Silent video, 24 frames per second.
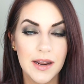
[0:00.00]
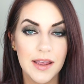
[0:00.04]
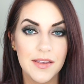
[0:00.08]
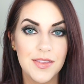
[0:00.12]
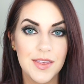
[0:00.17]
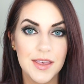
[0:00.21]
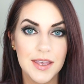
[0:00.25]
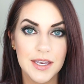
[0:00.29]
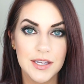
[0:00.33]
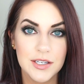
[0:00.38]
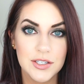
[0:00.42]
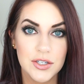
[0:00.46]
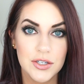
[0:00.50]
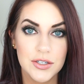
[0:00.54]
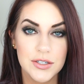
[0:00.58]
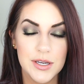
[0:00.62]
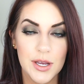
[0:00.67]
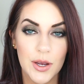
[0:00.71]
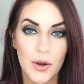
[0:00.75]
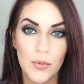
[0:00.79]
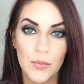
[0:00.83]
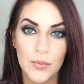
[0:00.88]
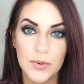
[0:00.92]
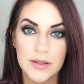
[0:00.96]
I think it turned
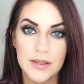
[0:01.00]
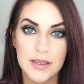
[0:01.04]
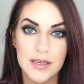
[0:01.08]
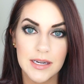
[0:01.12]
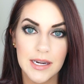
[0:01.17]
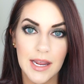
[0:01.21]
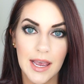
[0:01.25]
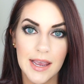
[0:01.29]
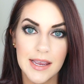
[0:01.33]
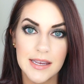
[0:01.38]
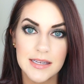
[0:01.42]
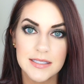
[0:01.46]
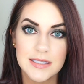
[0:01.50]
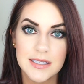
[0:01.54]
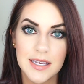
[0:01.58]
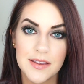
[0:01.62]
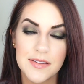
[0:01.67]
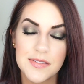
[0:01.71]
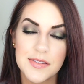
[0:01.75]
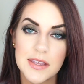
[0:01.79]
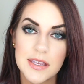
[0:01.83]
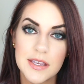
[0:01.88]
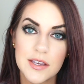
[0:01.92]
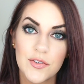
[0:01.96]
out really nice. I
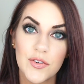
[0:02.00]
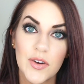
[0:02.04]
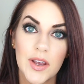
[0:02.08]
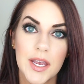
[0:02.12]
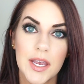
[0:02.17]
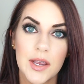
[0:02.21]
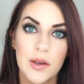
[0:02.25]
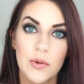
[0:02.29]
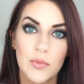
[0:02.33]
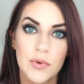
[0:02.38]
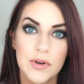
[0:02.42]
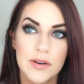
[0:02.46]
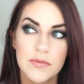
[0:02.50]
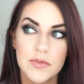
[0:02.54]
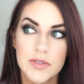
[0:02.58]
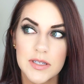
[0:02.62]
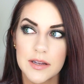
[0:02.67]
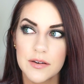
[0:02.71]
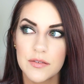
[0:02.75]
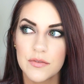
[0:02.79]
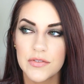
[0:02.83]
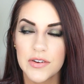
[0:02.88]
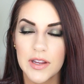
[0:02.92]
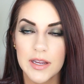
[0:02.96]
think if I would have
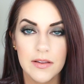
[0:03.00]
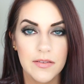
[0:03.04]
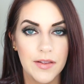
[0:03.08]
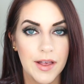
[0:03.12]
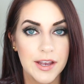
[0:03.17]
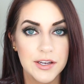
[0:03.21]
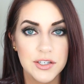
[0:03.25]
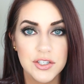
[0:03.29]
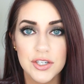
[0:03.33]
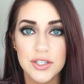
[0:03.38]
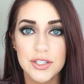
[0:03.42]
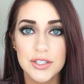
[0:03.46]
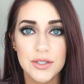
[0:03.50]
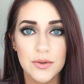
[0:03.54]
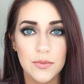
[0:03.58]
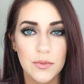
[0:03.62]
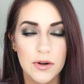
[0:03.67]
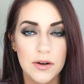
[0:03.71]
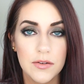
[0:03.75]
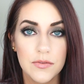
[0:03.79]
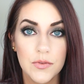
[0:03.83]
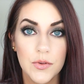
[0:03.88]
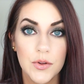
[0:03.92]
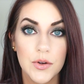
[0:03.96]
done fake lashes, it
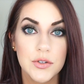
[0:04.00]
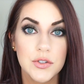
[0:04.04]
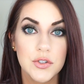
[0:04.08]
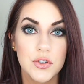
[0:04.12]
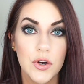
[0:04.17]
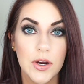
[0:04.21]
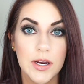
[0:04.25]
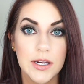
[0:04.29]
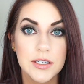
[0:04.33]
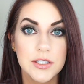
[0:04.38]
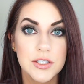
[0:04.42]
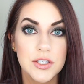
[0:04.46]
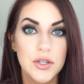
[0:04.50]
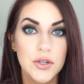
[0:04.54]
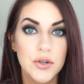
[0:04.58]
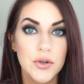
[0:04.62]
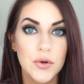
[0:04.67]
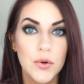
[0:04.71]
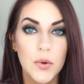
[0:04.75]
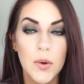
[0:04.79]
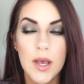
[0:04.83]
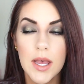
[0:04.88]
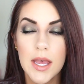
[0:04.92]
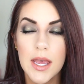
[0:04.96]
would have looked great
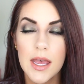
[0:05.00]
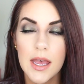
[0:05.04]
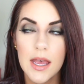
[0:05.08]
too.